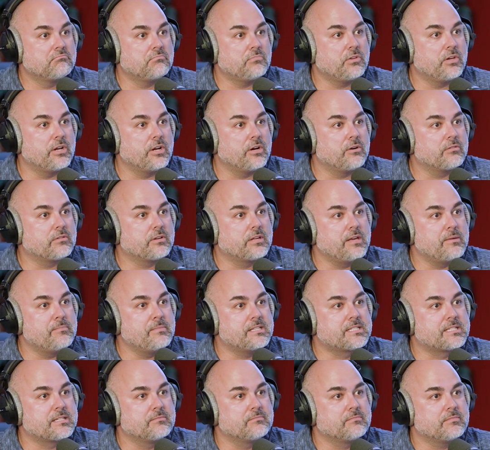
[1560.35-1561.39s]
you know, give
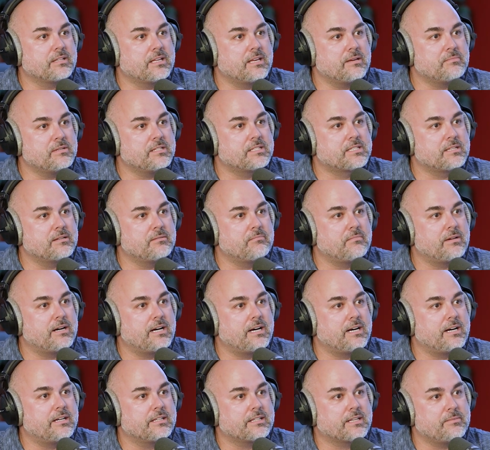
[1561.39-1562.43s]
me some give me some uh,